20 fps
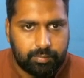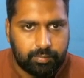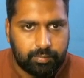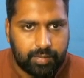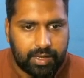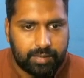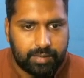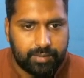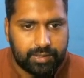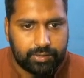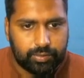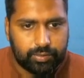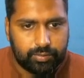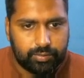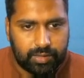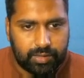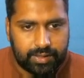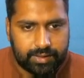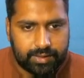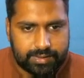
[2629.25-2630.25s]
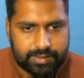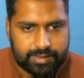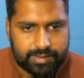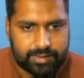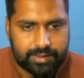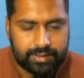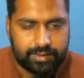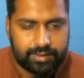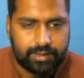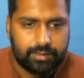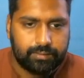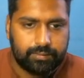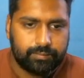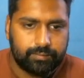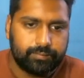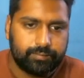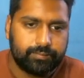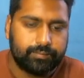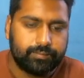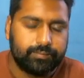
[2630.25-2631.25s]
pi by 2 minus theta.
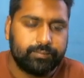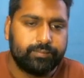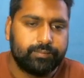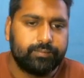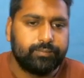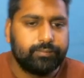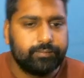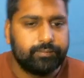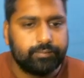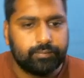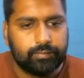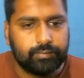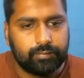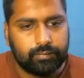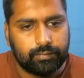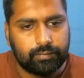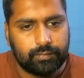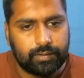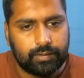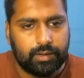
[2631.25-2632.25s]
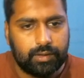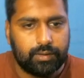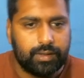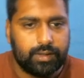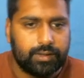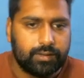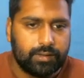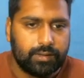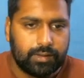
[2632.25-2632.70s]
Okay.